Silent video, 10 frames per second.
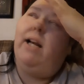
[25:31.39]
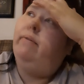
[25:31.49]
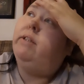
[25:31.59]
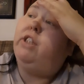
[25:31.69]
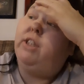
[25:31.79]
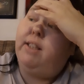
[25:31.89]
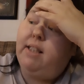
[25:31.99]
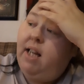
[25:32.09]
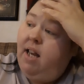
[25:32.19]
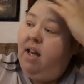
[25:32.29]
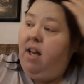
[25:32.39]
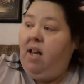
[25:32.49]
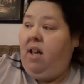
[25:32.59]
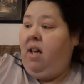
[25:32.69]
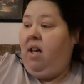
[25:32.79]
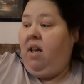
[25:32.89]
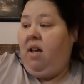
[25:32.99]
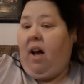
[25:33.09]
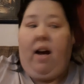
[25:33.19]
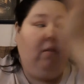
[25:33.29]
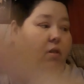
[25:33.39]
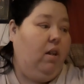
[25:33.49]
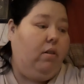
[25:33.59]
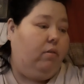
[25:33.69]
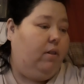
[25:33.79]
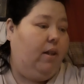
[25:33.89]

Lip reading: It was just, I don't know.